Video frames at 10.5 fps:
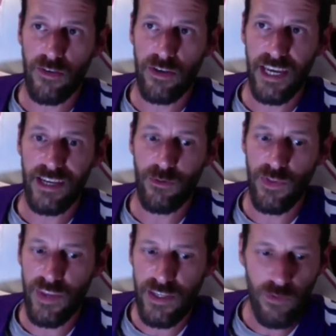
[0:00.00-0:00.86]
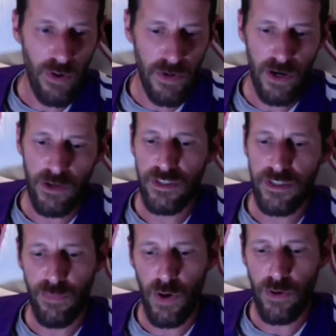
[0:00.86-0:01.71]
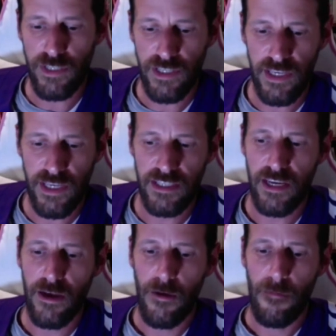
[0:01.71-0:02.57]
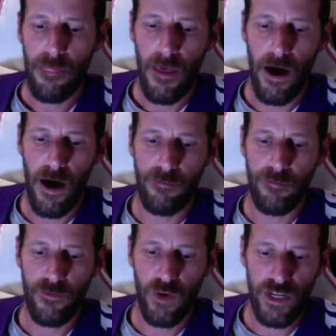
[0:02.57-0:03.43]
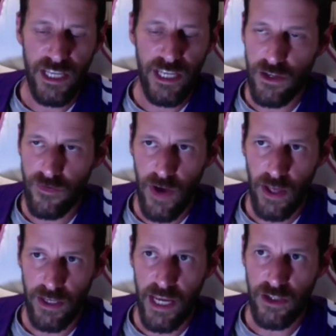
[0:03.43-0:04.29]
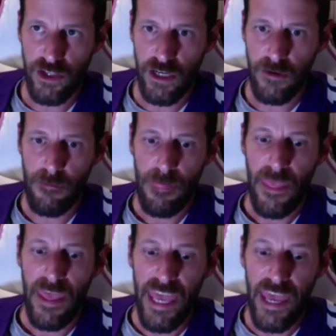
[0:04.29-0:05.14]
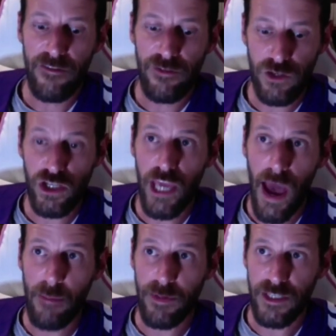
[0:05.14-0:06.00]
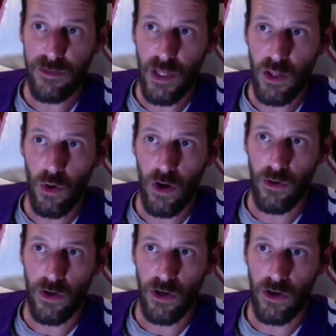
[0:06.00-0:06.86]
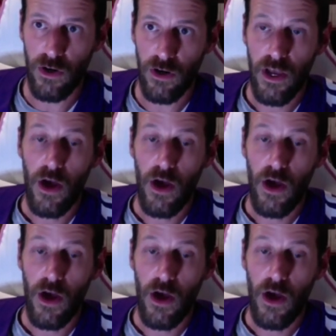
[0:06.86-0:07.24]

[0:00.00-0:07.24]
It's like when these women are used to posting these um, for attention and validation, if she happens to be a loyal girl,